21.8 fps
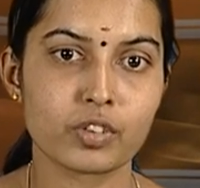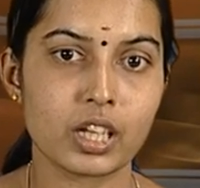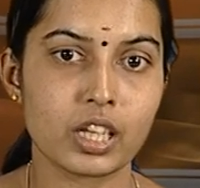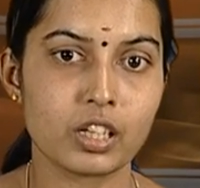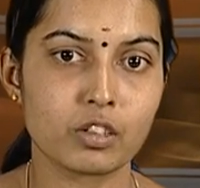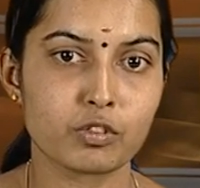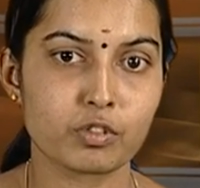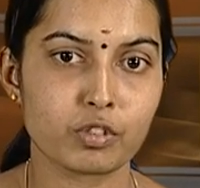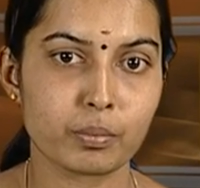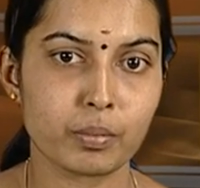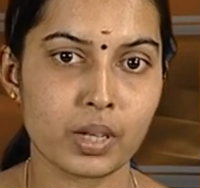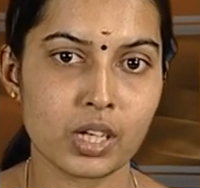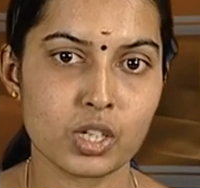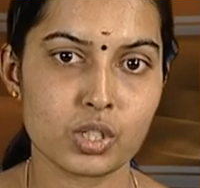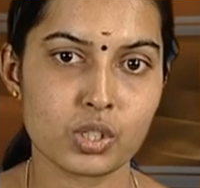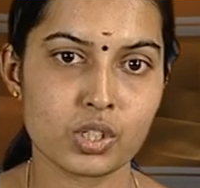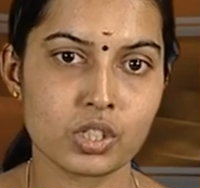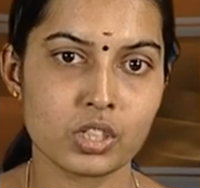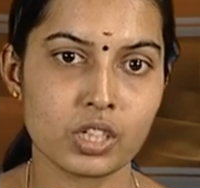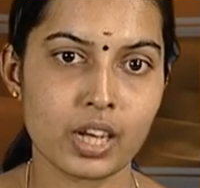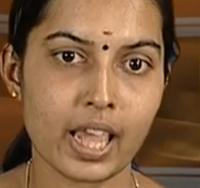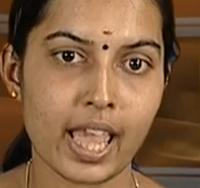
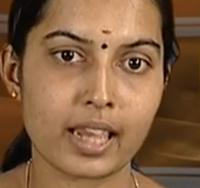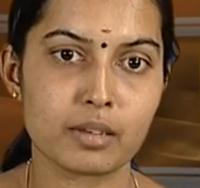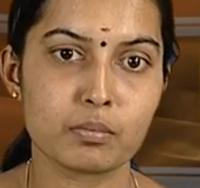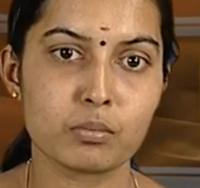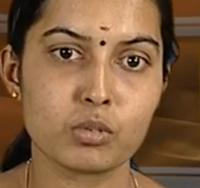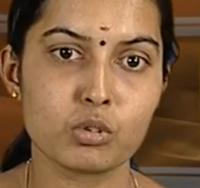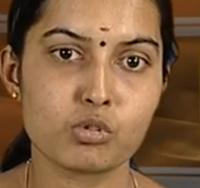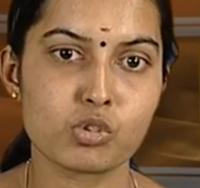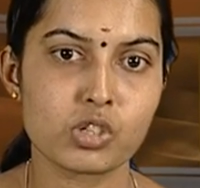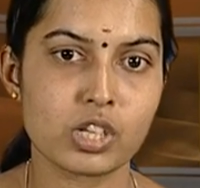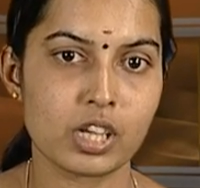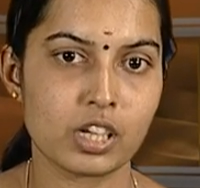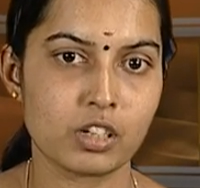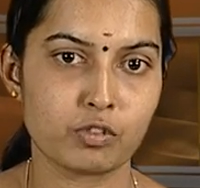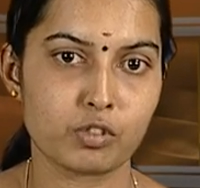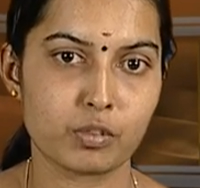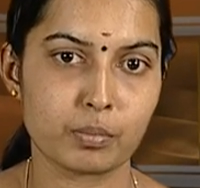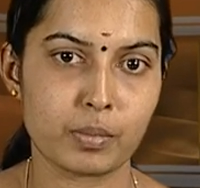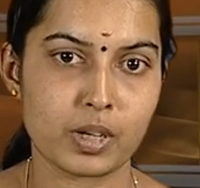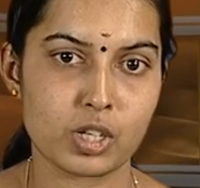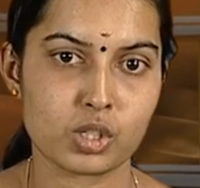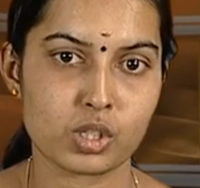information and mutual
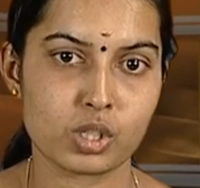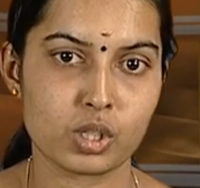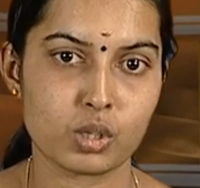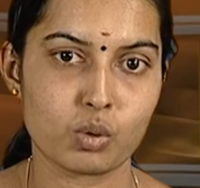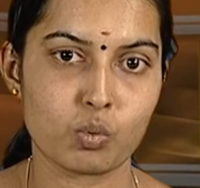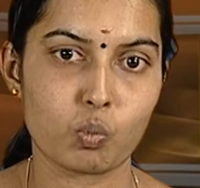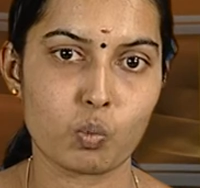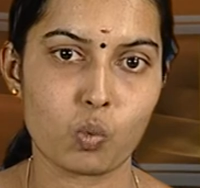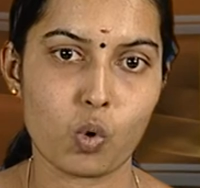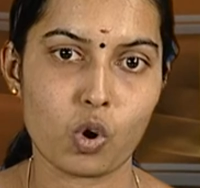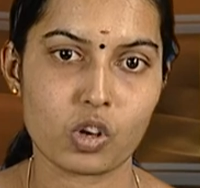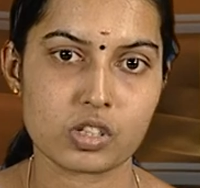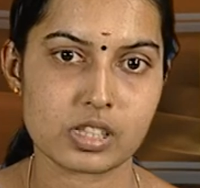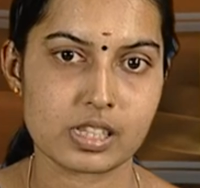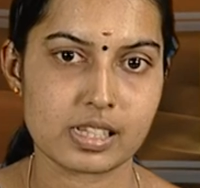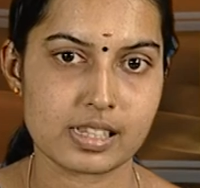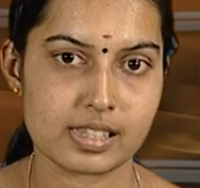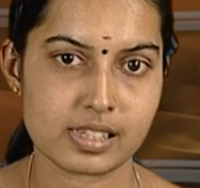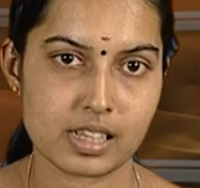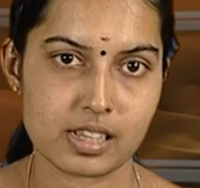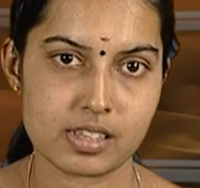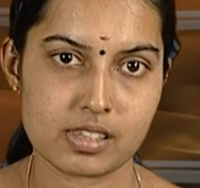information was
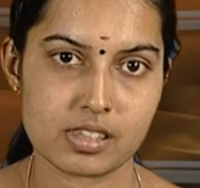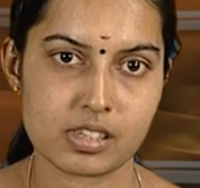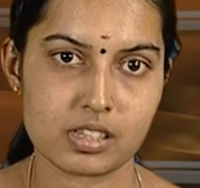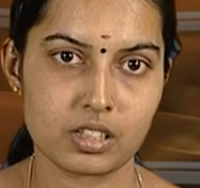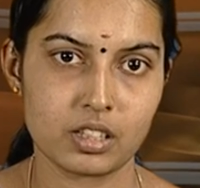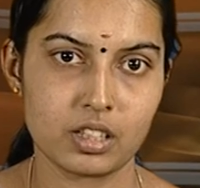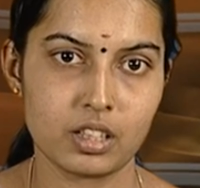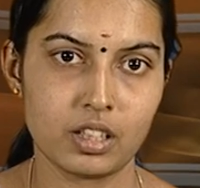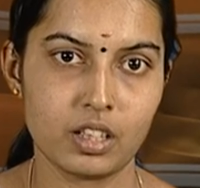discussed.